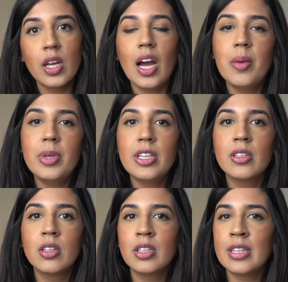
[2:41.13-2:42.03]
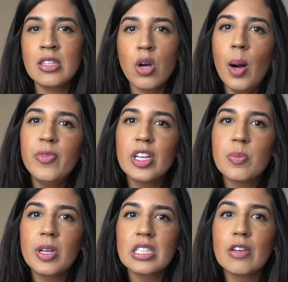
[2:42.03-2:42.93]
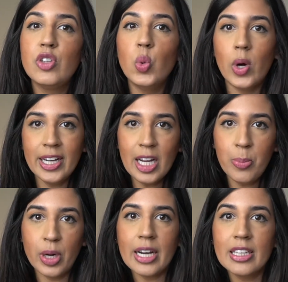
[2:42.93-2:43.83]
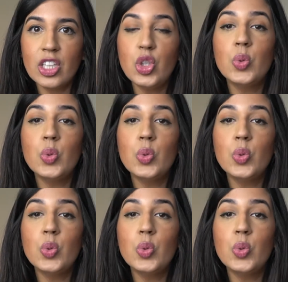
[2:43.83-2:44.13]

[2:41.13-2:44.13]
I mean, that's obvious because if you want to get pregnant,